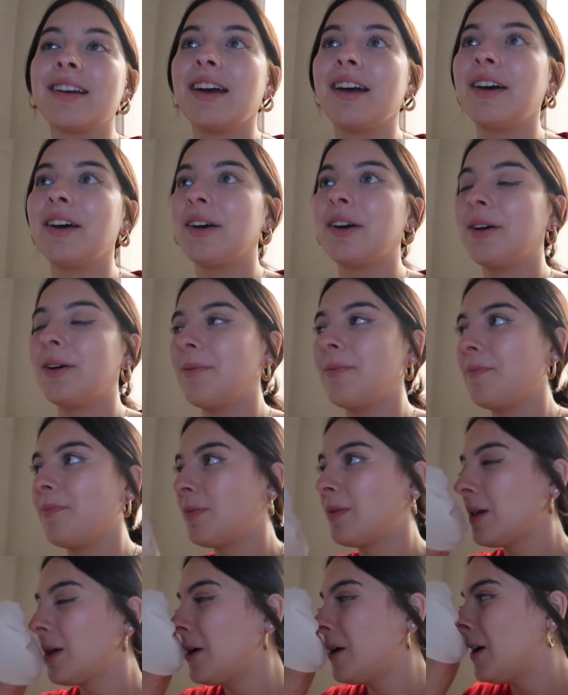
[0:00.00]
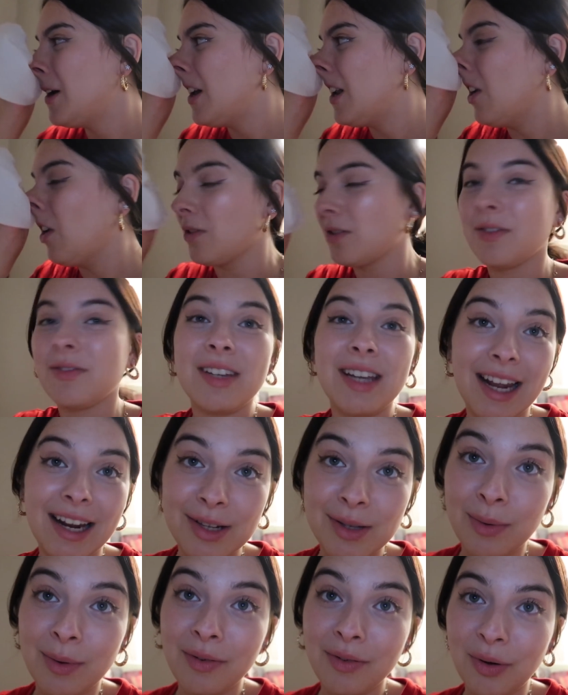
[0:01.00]
Um, lots of Taylor
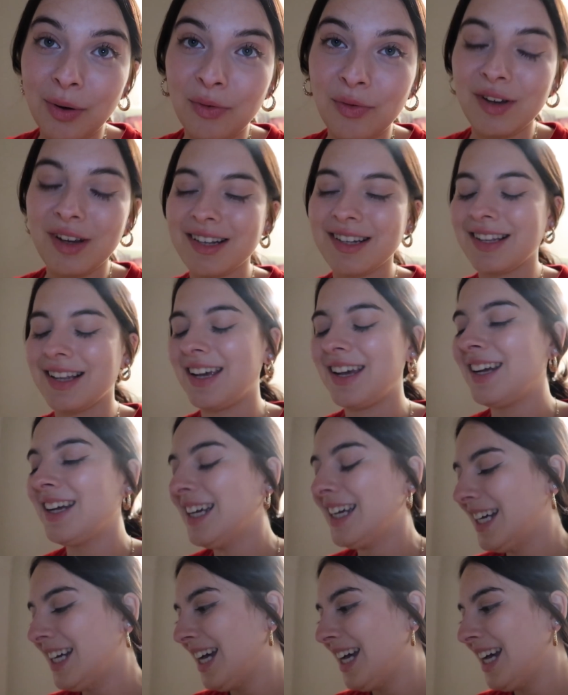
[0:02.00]
Swift, obviously.